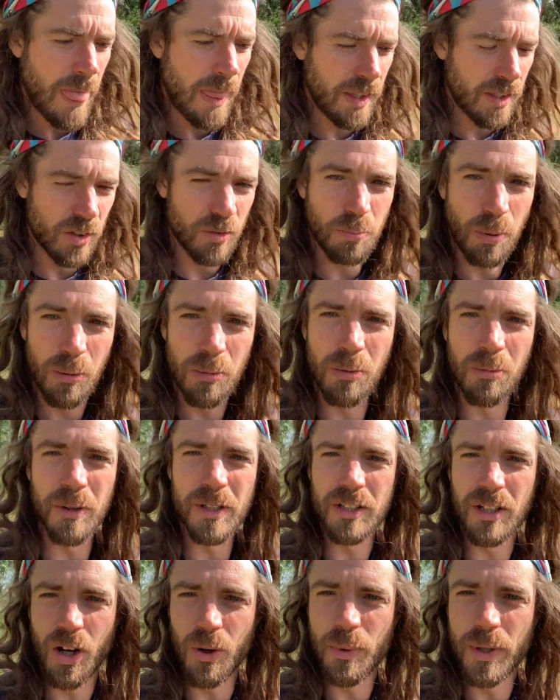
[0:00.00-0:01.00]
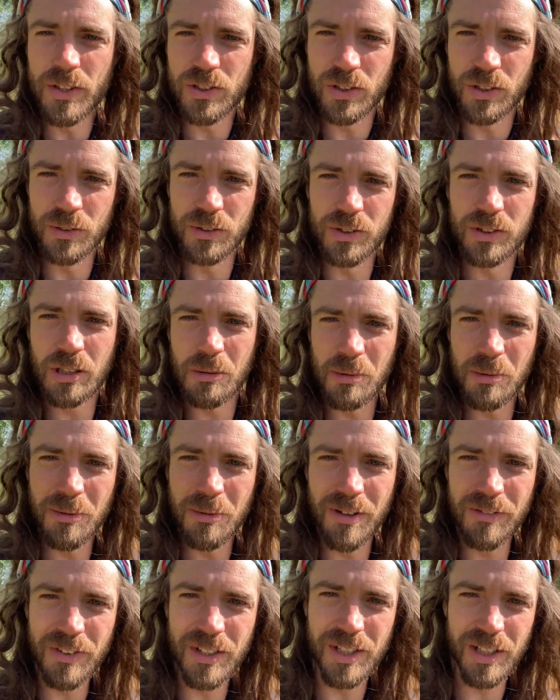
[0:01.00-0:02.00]
You probably notice on some of
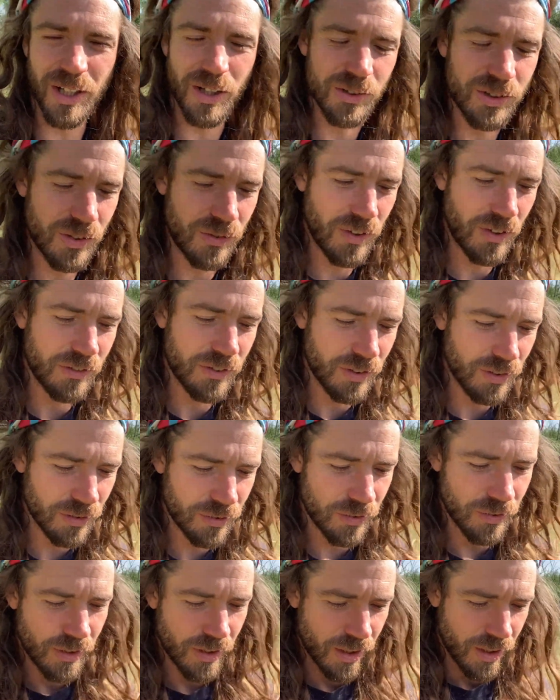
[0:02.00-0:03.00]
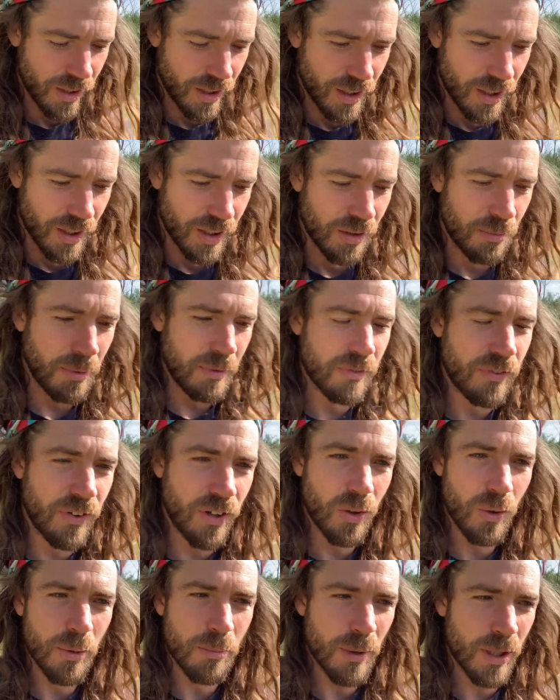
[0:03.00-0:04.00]
my videos, if ever you've been
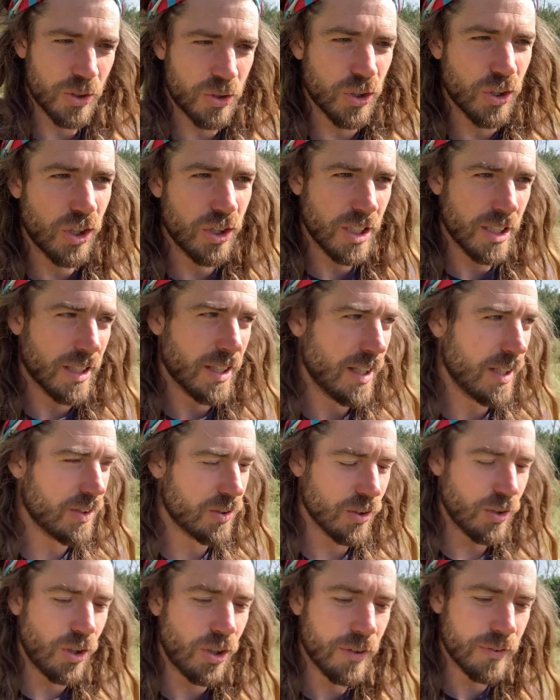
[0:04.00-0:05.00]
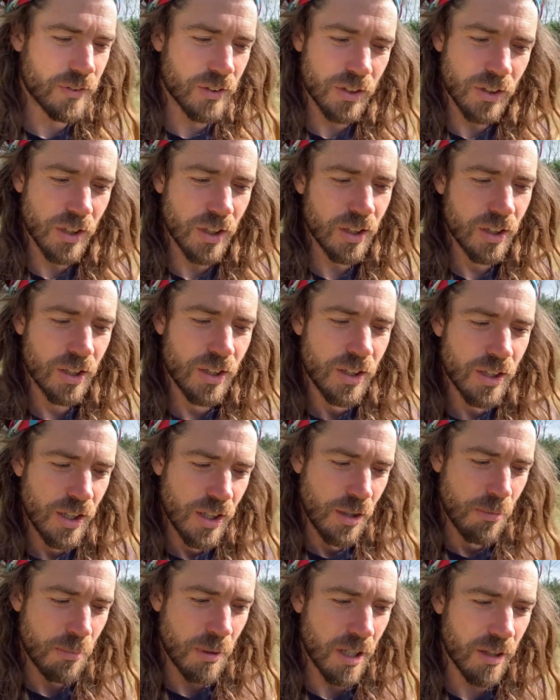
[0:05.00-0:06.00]
following my journey, that there's often a
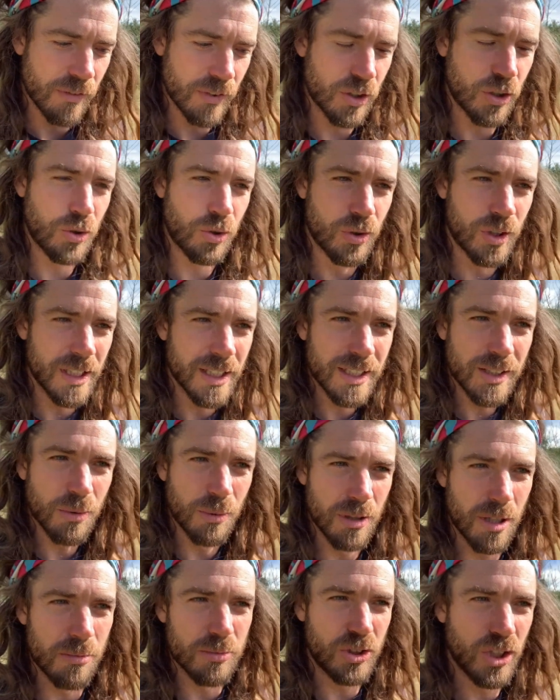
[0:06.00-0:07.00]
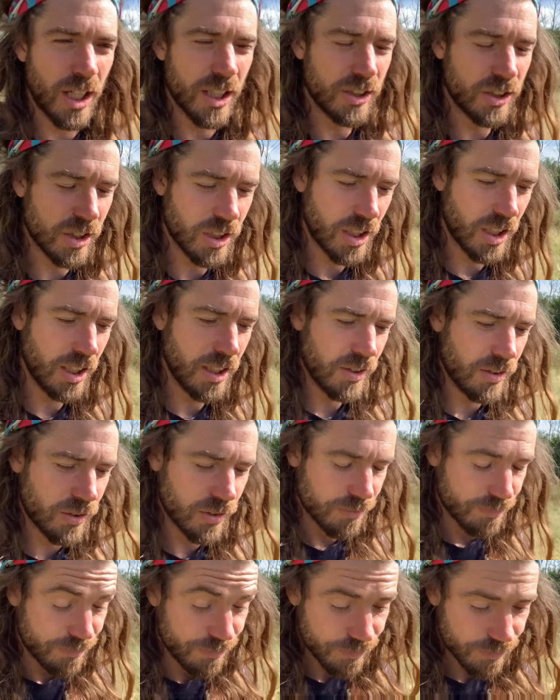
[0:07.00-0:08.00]
bit of a creak when I'm changing gears.
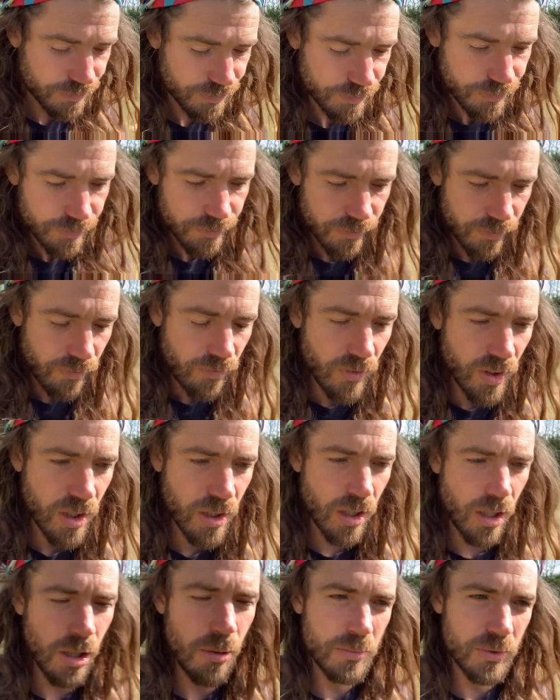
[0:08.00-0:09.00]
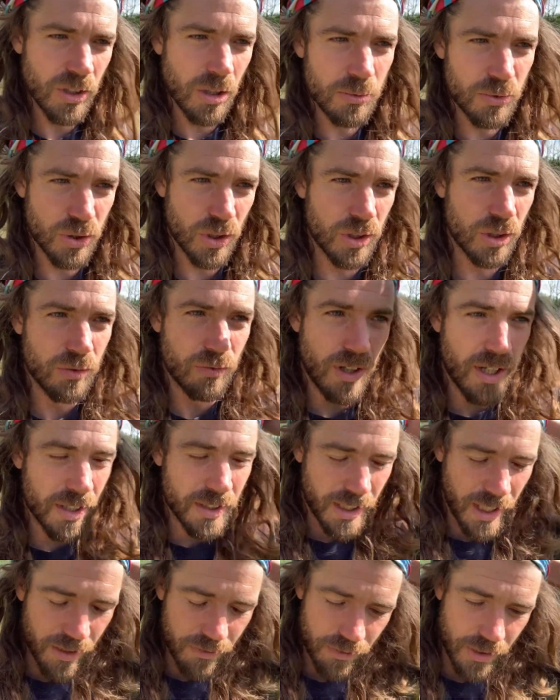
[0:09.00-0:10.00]
So I'm trying to
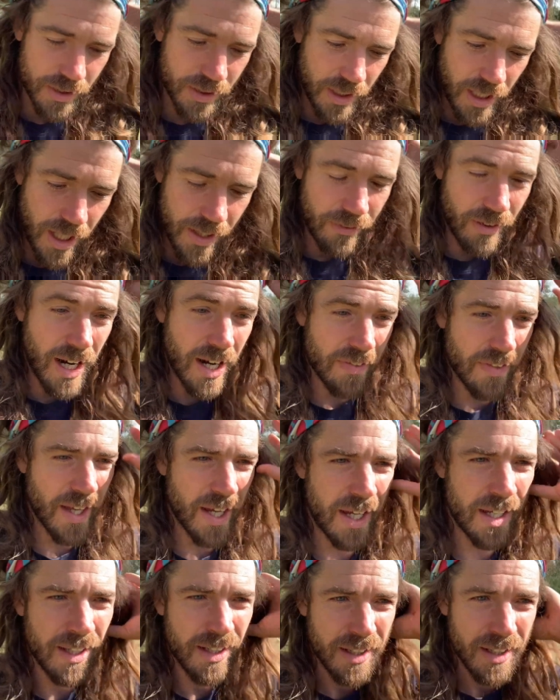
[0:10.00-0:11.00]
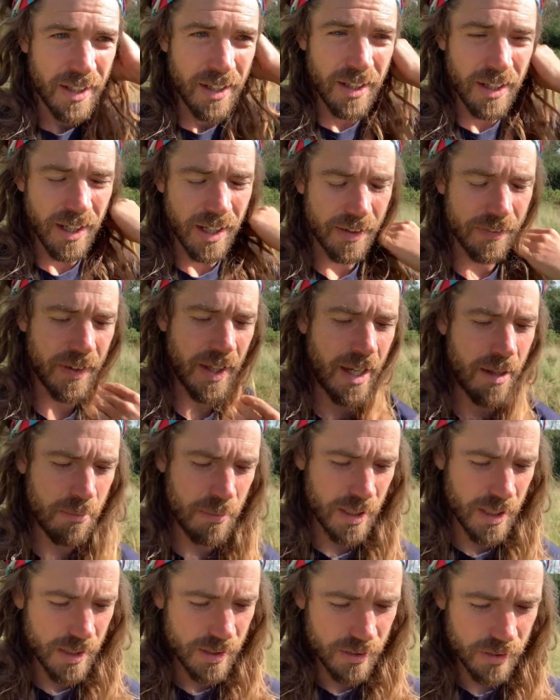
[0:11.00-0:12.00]
get around that. And that
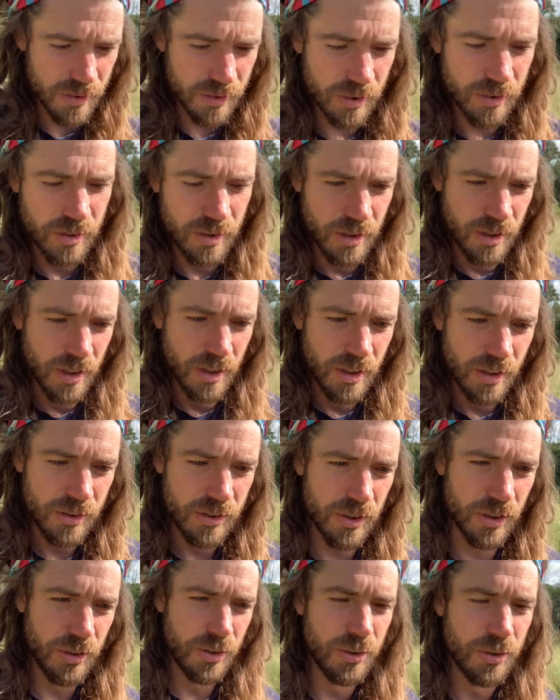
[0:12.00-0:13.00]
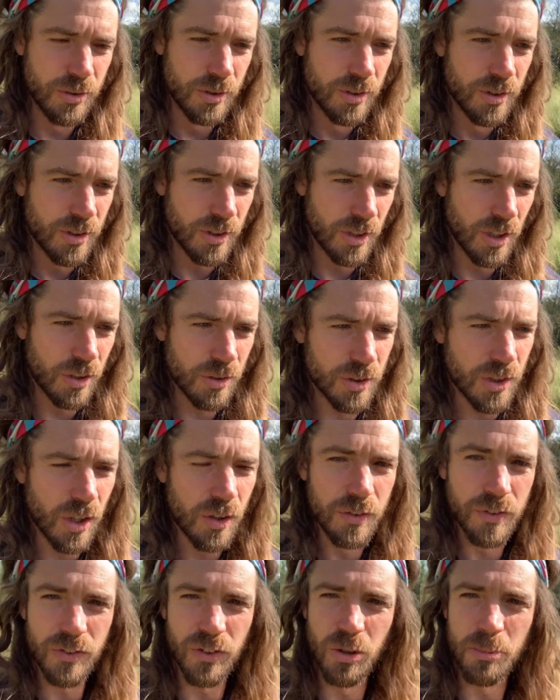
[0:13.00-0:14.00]
means to, you know,
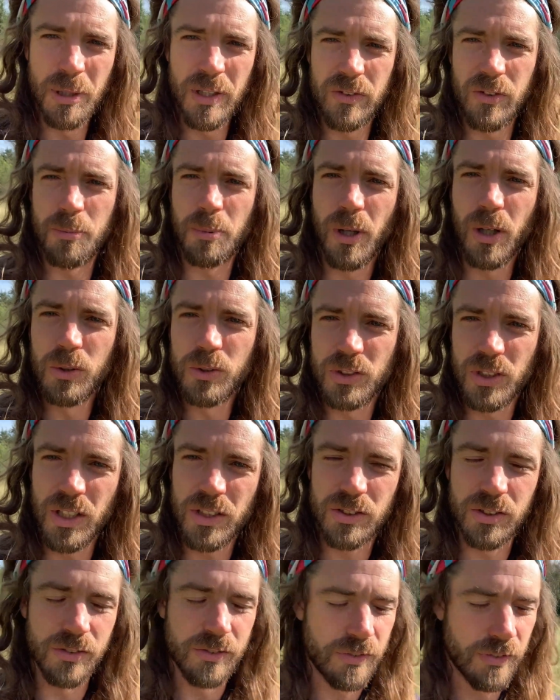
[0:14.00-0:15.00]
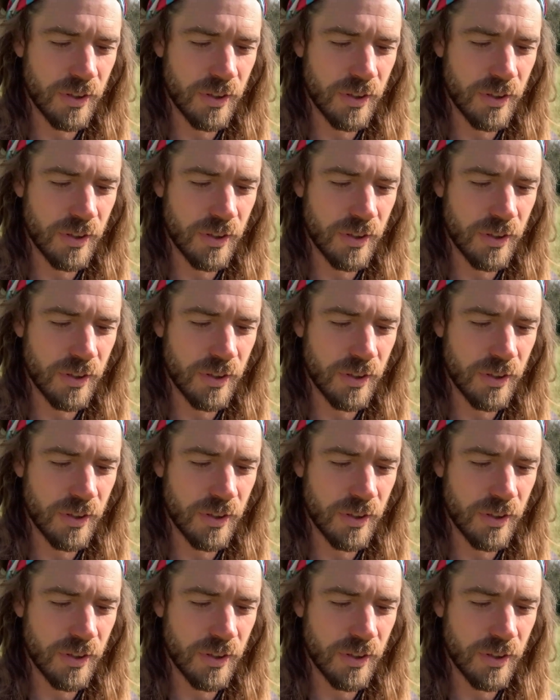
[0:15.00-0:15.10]
go through a bit of a process of